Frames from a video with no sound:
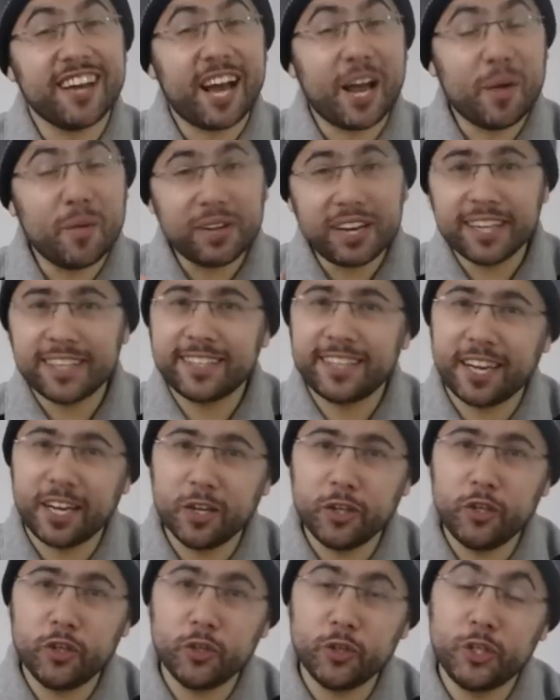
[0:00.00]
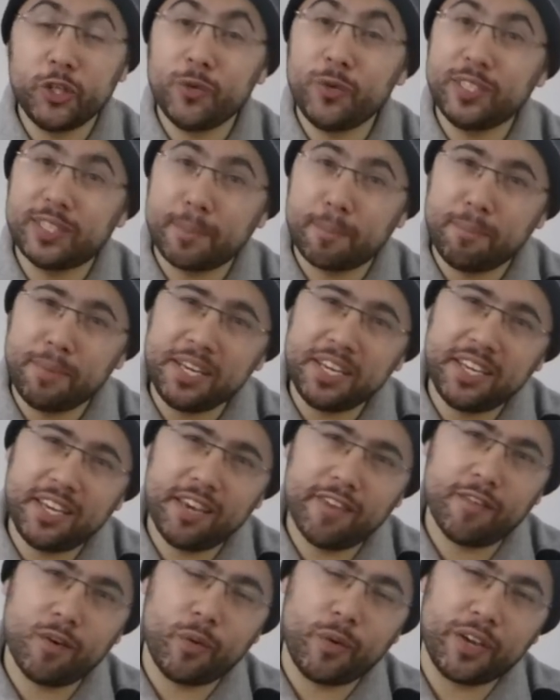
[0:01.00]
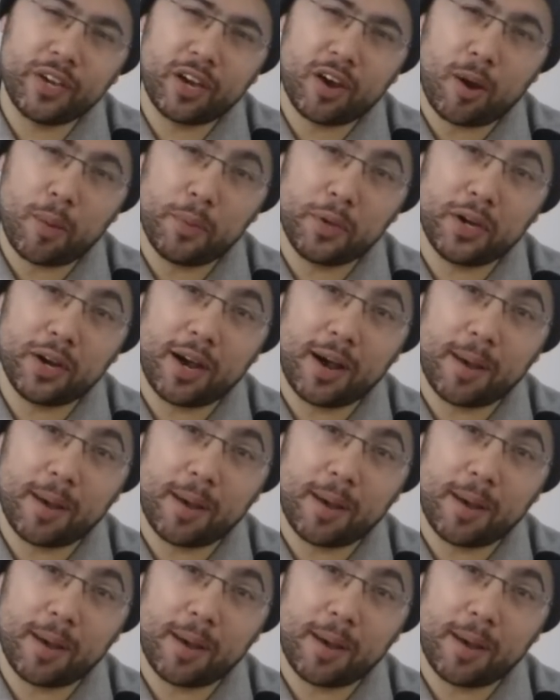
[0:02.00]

I want to tell you there is a big giveaway coming